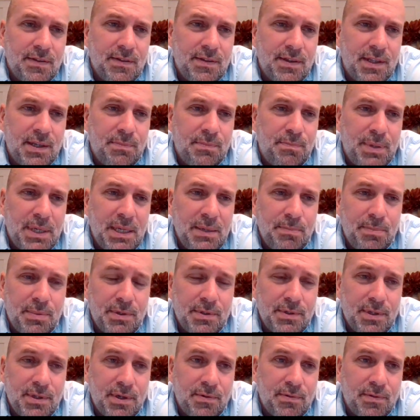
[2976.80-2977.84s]
that
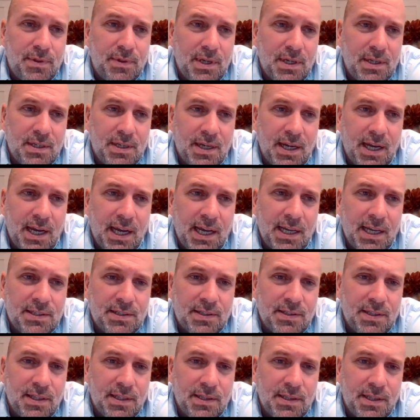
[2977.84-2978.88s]
people don't think to
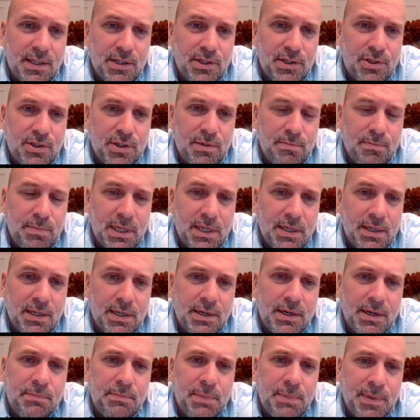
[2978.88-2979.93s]
ask that they should be?
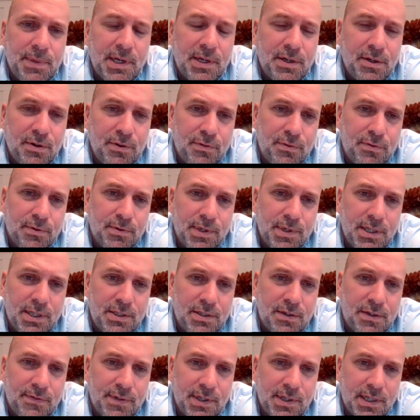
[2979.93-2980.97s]
And maybe I'll go through
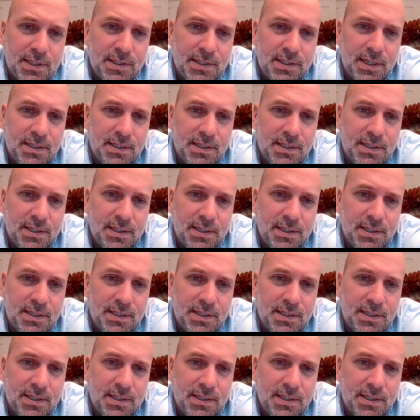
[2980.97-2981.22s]
each of you.